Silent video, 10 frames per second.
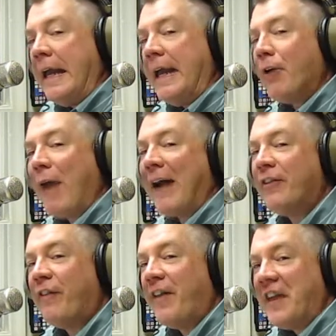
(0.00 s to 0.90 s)

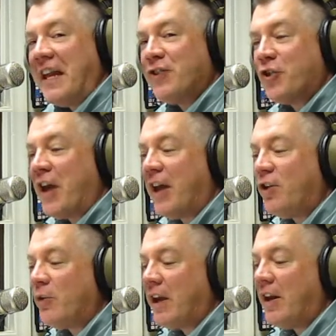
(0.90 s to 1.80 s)
interactive on the
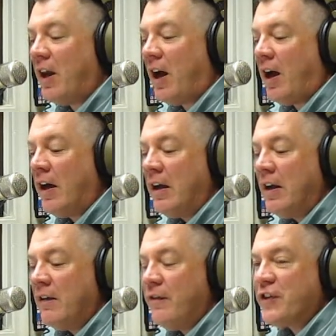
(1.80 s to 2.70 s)
internet. You can uh,
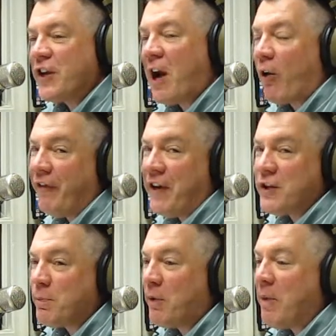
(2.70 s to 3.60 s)
visit our
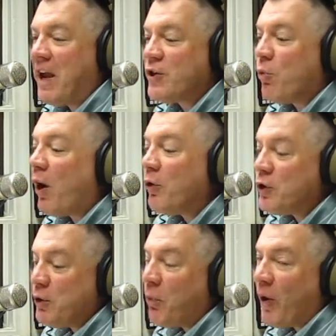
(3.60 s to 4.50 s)
Facebook page, one oh
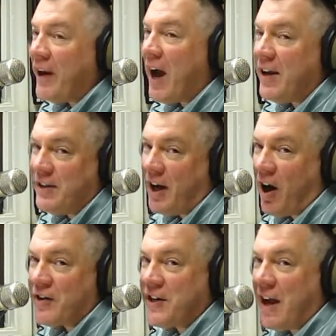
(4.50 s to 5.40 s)
two point nine D
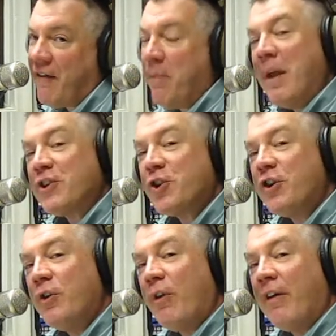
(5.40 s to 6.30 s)
R C F M. Make sure
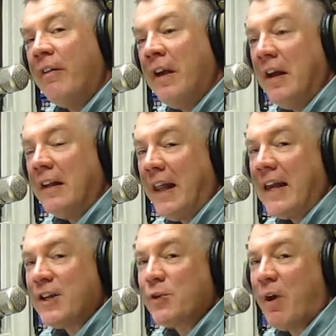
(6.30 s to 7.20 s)
you uh,
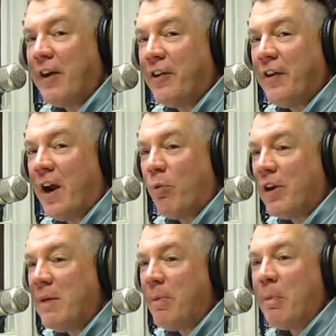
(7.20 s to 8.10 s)
like us while you're there. We'll
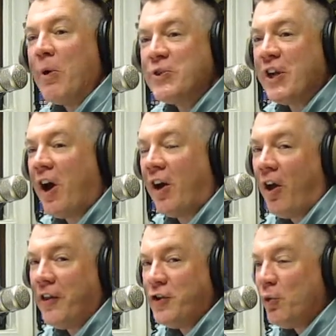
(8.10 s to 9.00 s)
keep you posted on
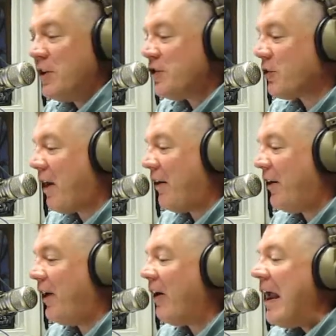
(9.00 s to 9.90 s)
all the doings around
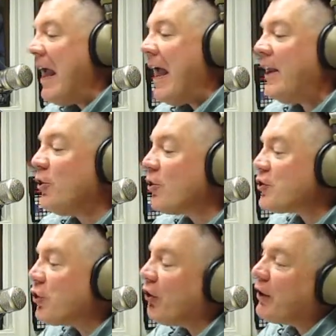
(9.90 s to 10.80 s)
here. And
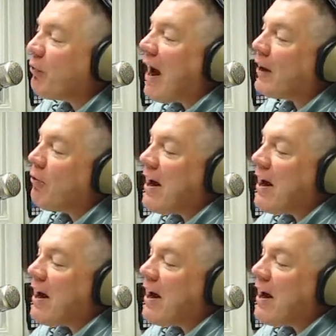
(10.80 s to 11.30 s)
yours truly, Rockin'